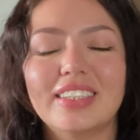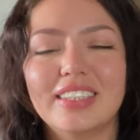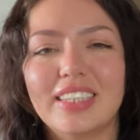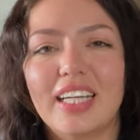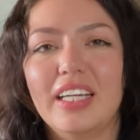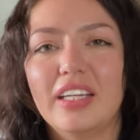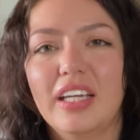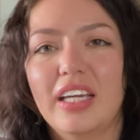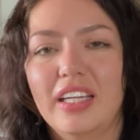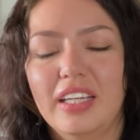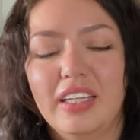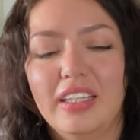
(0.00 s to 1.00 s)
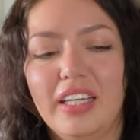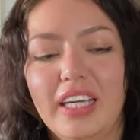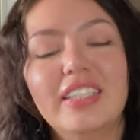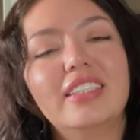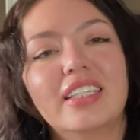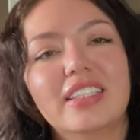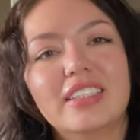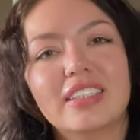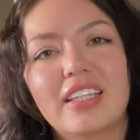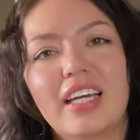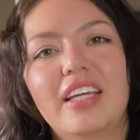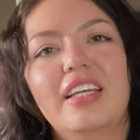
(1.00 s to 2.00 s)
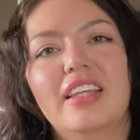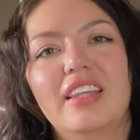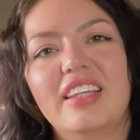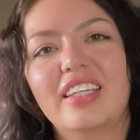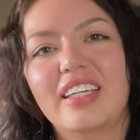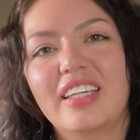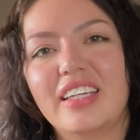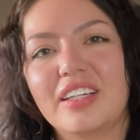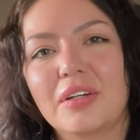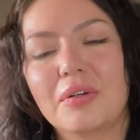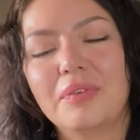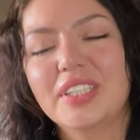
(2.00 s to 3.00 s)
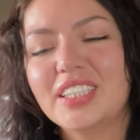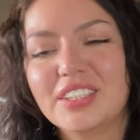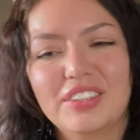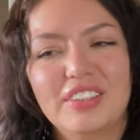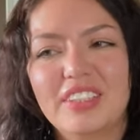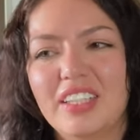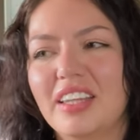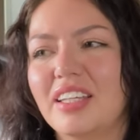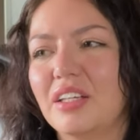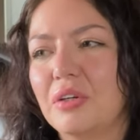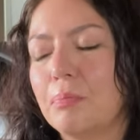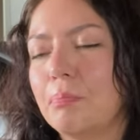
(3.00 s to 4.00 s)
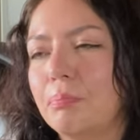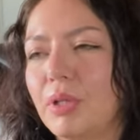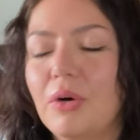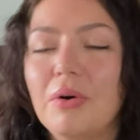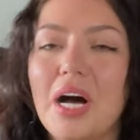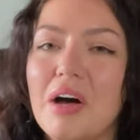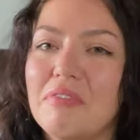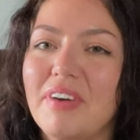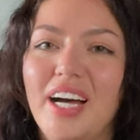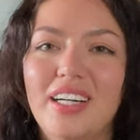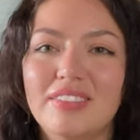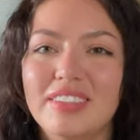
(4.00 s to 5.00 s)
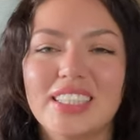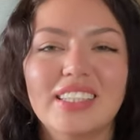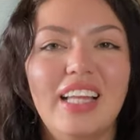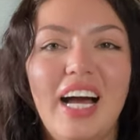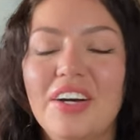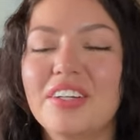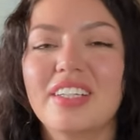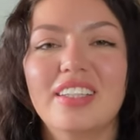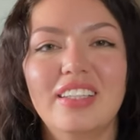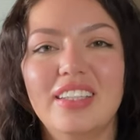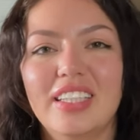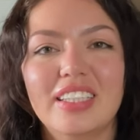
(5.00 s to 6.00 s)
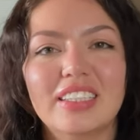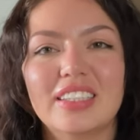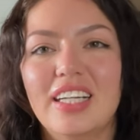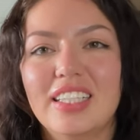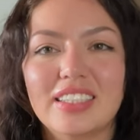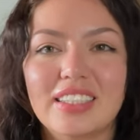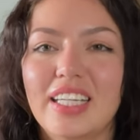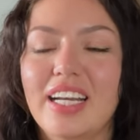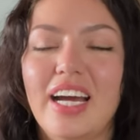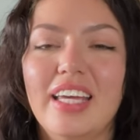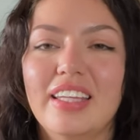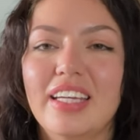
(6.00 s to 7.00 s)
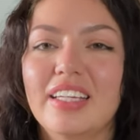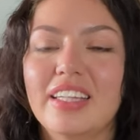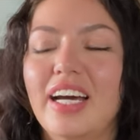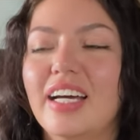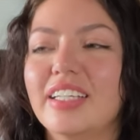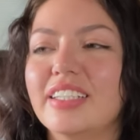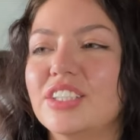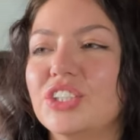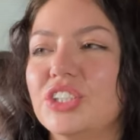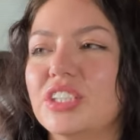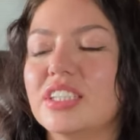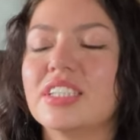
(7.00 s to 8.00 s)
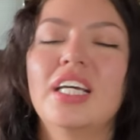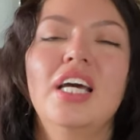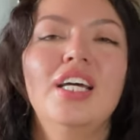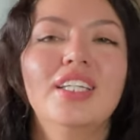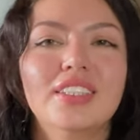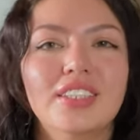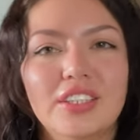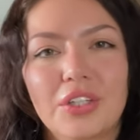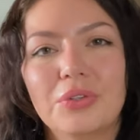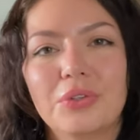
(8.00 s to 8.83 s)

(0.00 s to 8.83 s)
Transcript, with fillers: insane and it does. Like the whistle, the blow off valve, it's louder than the exhaust and I think that is just so